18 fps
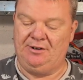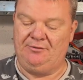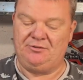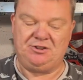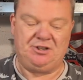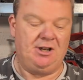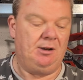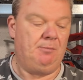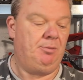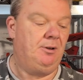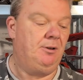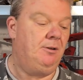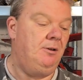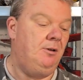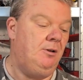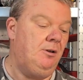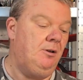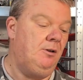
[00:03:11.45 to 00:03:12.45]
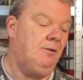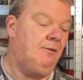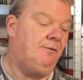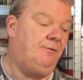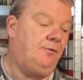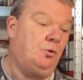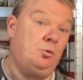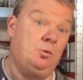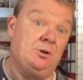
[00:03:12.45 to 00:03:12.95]
lifts up,
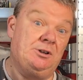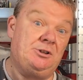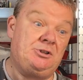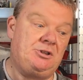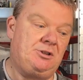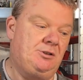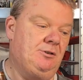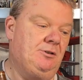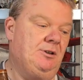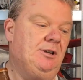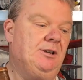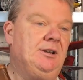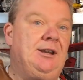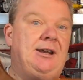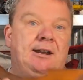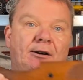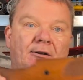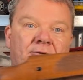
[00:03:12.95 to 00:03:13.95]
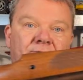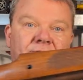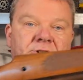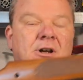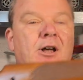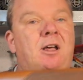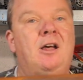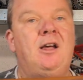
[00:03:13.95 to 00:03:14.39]
forwards and out.